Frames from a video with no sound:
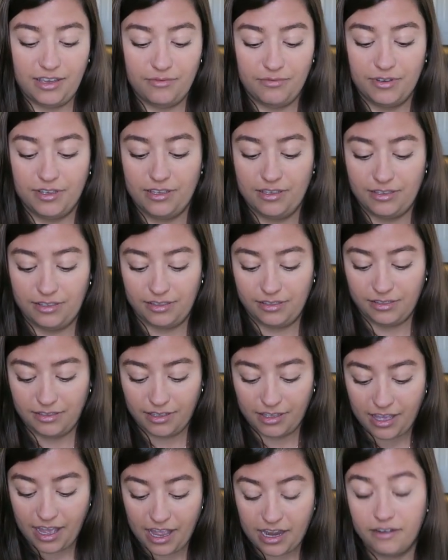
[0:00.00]
It was
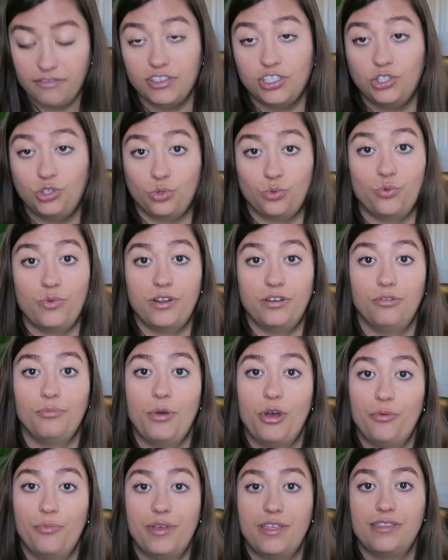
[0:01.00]
kind of a surreal
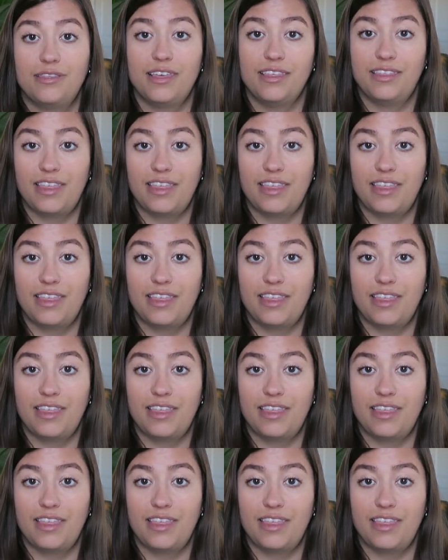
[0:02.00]
moment